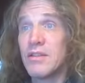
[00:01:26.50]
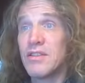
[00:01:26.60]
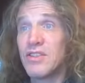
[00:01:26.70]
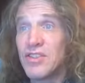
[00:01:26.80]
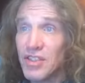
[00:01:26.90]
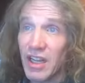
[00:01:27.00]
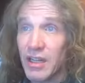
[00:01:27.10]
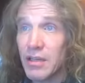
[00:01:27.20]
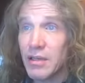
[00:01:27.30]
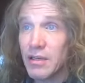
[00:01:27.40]

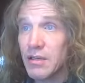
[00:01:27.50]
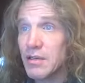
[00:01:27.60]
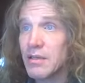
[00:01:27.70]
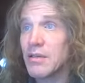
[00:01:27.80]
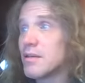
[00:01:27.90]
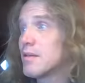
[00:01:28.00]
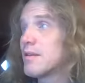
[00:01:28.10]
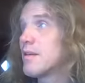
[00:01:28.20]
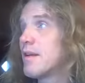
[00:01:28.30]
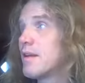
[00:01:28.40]
stink
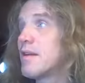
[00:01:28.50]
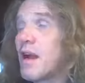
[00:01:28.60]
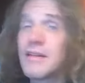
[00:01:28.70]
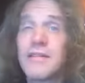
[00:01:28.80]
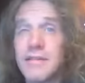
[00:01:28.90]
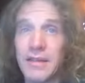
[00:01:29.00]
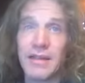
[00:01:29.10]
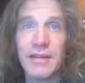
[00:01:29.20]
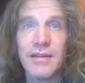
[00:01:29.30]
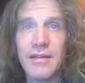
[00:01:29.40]
and not
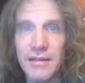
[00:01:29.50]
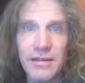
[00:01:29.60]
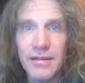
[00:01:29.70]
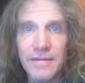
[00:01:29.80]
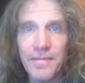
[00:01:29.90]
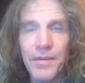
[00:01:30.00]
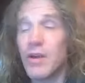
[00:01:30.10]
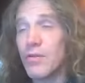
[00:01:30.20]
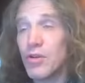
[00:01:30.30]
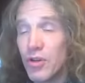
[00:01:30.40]
stink you
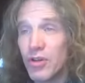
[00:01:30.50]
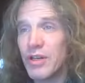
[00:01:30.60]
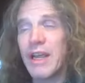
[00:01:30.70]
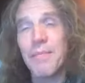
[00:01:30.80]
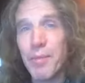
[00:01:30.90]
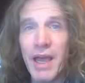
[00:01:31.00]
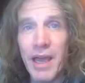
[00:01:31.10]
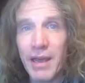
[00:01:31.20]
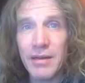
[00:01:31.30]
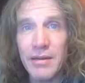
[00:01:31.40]
know, good and
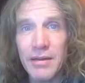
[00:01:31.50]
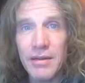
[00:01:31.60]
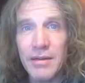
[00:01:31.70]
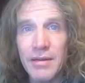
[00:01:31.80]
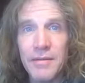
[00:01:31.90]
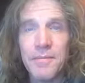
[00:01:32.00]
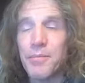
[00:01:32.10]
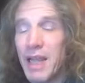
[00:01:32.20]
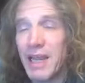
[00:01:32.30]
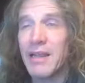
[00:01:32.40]
bad,
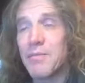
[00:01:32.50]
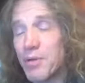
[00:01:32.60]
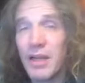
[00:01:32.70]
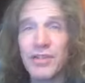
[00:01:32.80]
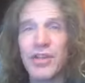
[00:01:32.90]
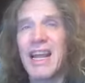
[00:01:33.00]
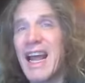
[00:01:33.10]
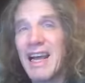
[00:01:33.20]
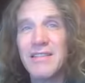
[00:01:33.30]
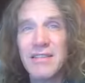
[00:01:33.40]
pain, pleasure. It
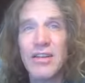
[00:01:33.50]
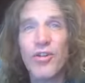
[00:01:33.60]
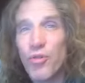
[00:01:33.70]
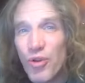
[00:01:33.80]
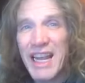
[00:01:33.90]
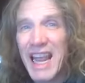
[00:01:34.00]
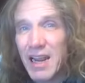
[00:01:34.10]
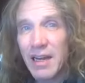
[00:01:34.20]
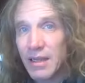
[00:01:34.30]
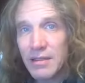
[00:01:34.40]
has to
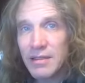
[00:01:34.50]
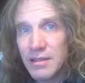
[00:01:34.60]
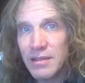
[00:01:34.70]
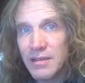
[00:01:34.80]
create it.